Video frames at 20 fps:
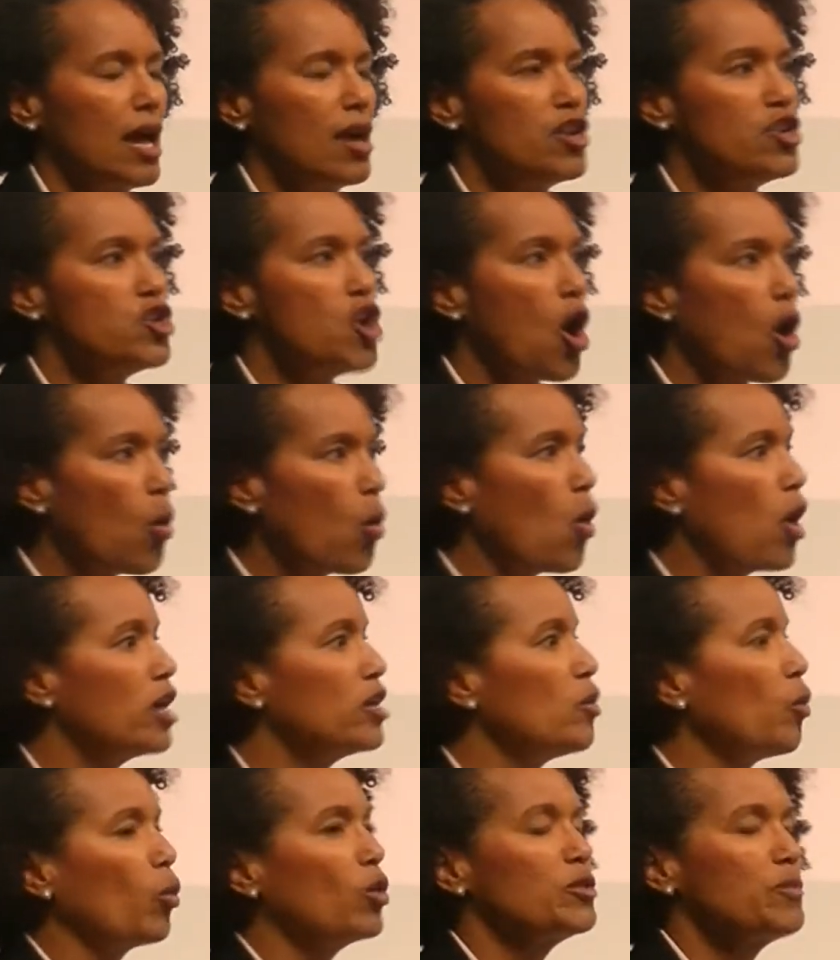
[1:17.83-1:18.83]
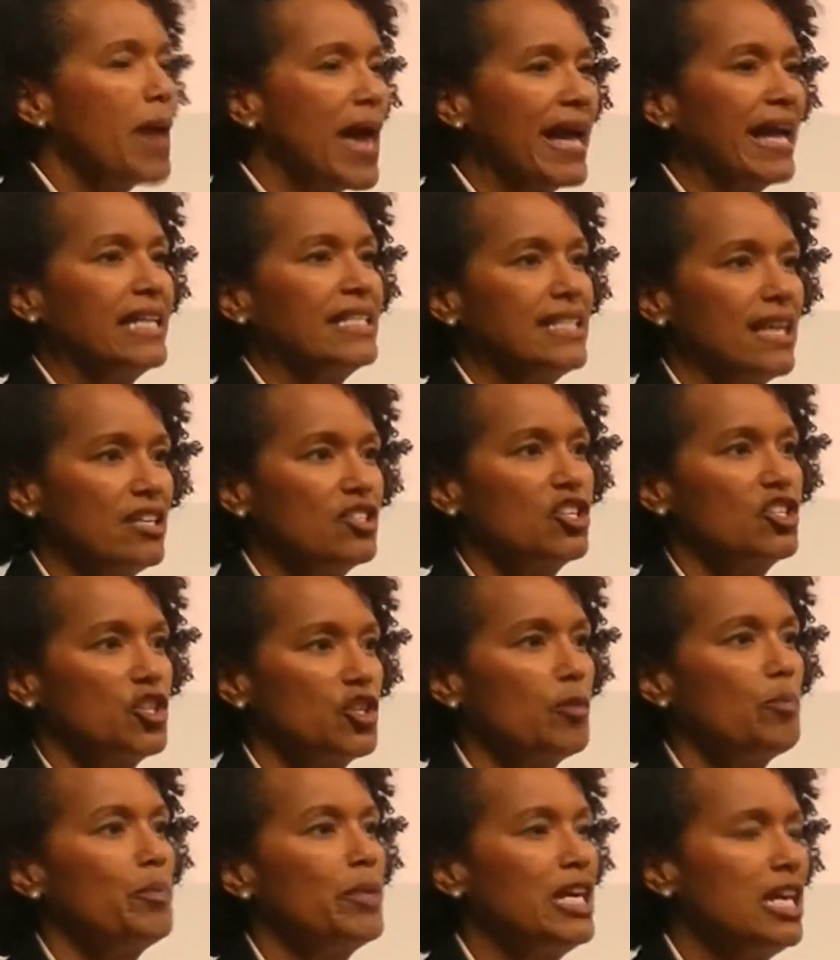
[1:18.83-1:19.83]
No one was paying attention to
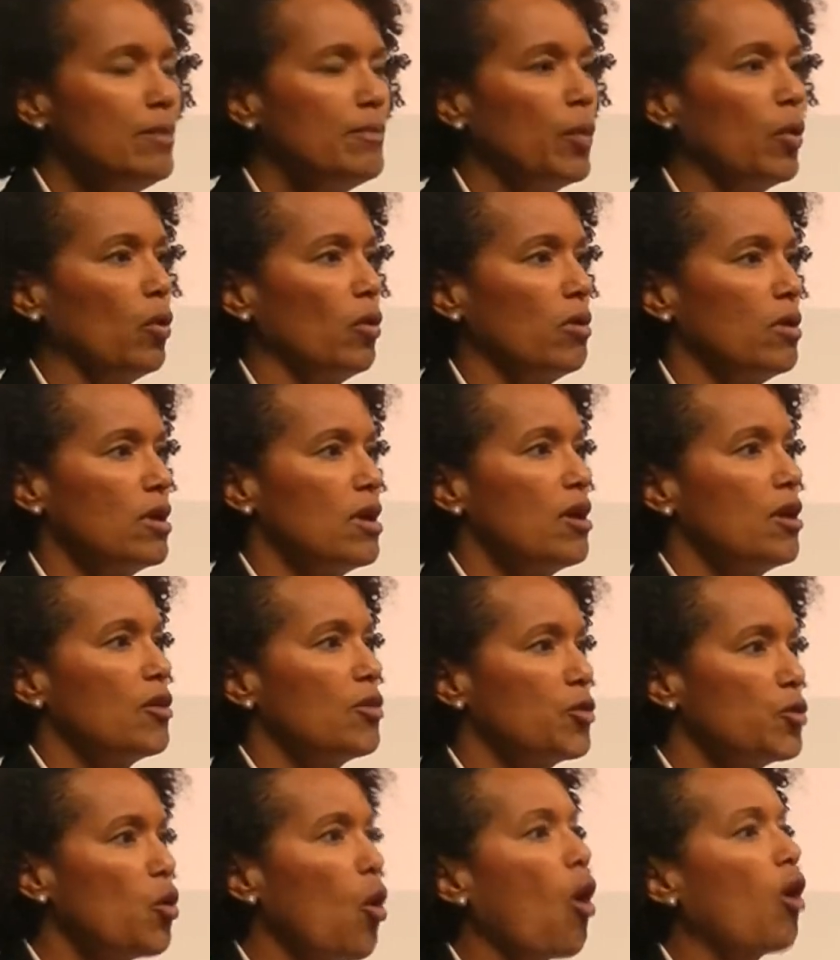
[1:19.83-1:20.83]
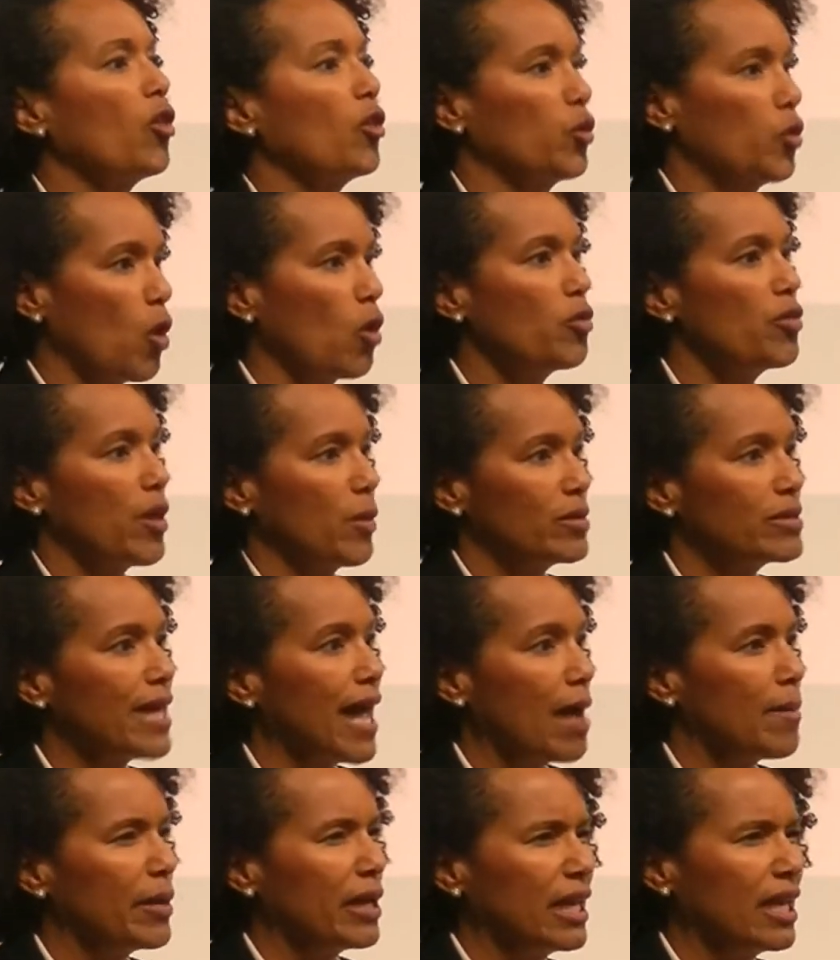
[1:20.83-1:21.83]
the people through all the growth that was
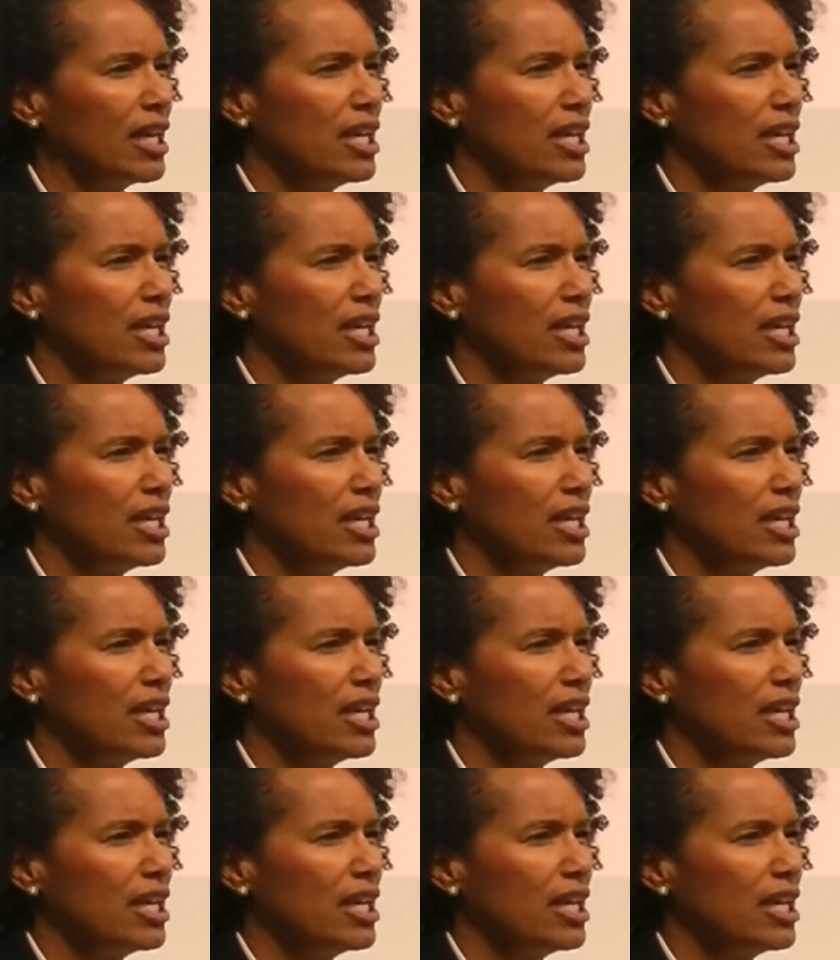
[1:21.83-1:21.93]
happening.